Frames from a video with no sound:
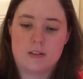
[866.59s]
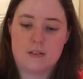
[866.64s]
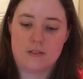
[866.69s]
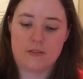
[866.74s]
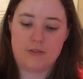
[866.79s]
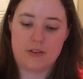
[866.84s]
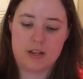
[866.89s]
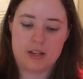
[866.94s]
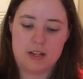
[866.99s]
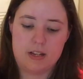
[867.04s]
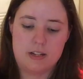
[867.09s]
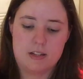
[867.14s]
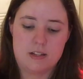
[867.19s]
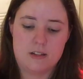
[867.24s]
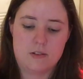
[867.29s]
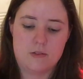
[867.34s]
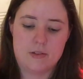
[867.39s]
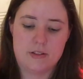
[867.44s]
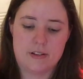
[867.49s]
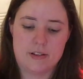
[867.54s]
If I can get it to
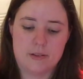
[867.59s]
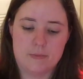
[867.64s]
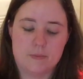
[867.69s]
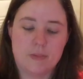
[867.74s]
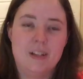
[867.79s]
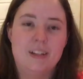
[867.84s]
go in there,